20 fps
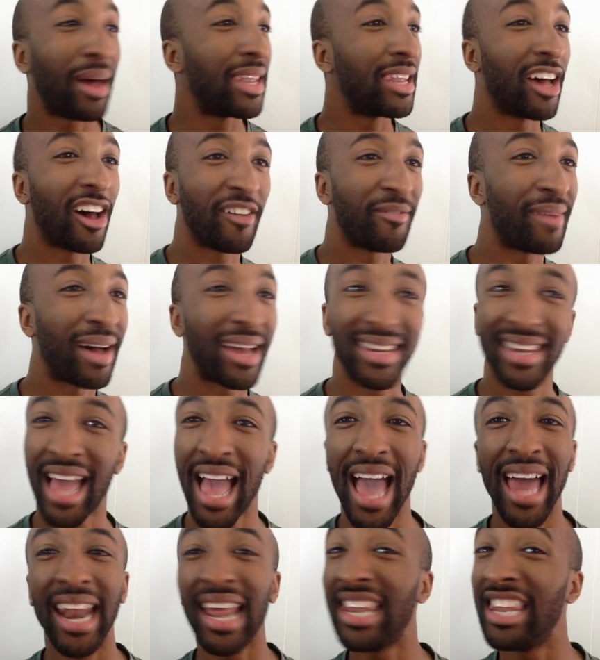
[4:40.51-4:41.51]
I love my
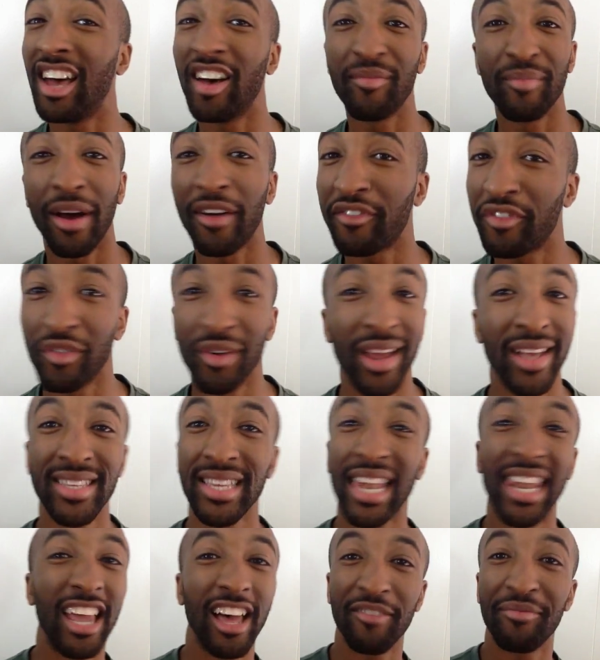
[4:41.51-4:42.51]
dad. I love my
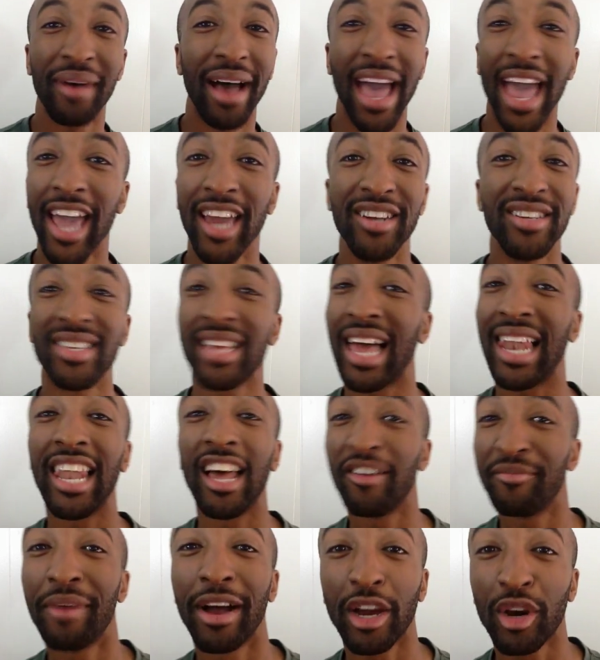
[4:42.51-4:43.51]
friends. I love my haters. I
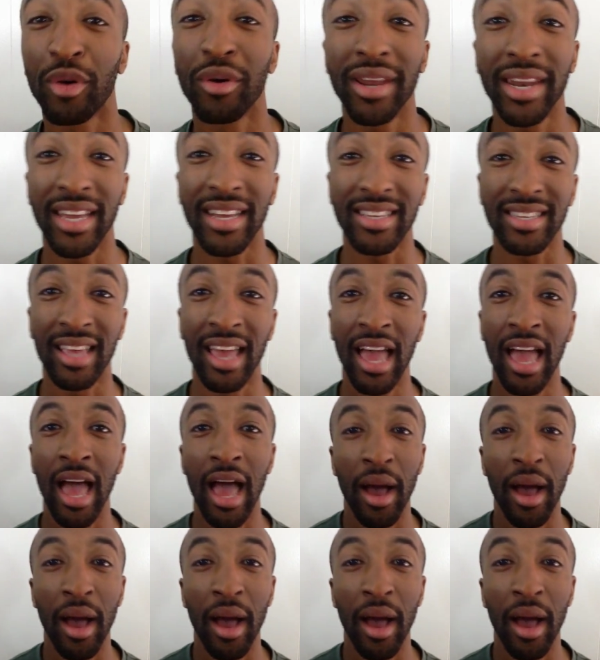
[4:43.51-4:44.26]
love my critics.